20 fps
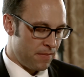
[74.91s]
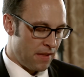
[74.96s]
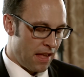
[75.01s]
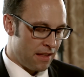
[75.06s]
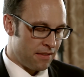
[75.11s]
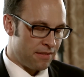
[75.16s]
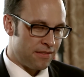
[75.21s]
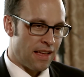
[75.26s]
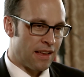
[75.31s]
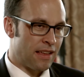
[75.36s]

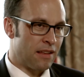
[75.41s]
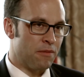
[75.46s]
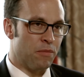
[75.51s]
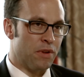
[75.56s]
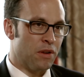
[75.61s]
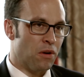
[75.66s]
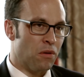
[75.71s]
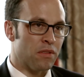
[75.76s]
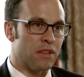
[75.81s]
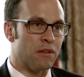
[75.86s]
And second,
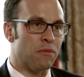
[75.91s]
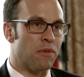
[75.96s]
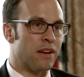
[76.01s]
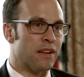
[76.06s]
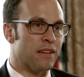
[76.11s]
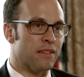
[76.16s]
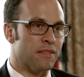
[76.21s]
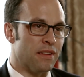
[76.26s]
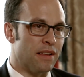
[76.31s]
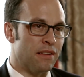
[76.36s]
we only
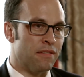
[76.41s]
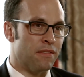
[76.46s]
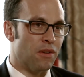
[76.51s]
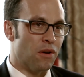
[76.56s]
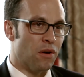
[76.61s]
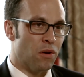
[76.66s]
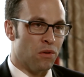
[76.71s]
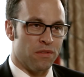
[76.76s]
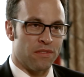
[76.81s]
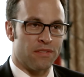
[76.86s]
want to
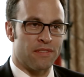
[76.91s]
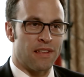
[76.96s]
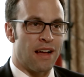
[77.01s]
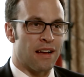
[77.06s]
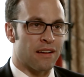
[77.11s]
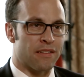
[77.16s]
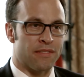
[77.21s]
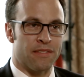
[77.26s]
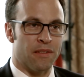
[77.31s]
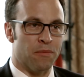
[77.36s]
own
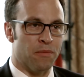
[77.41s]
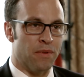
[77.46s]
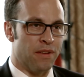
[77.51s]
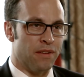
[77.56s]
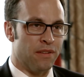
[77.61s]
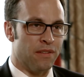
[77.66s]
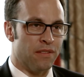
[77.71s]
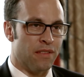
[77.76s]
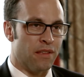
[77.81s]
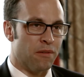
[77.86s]
stocks that
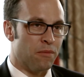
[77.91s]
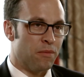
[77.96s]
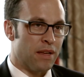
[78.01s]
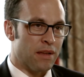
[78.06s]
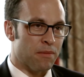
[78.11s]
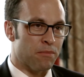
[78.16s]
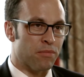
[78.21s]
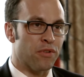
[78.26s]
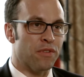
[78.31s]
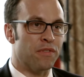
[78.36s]
we
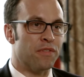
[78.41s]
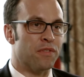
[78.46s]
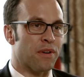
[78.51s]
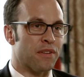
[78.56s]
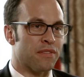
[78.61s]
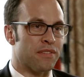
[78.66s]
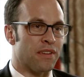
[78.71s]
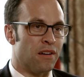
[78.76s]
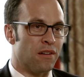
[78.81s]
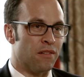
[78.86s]
can prove to
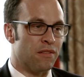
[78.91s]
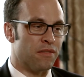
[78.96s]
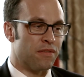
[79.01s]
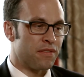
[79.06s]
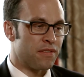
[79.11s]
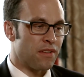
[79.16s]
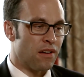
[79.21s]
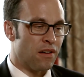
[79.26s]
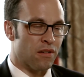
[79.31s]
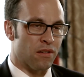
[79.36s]

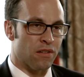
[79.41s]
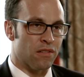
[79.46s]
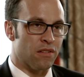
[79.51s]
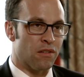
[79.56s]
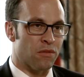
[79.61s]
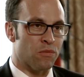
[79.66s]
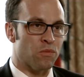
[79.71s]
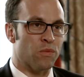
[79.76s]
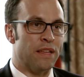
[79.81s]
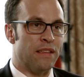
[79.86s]
ourselves are
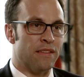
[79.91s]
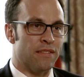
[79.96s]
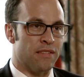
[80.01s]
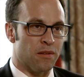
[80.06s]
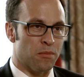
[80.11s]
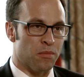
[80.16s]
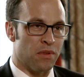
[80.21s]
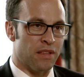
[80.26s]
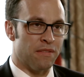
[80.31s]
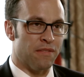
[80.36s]

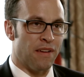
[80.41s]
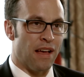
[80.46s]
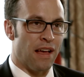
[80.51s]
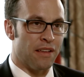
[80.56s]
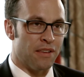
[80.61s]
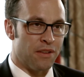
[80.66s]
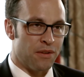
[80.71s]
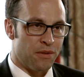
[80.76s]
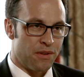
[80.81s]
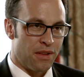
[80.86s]
reasonably
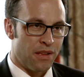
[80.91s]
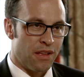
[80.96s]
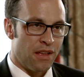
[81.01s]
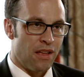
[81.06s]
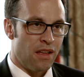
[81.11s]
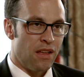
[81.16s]
valued.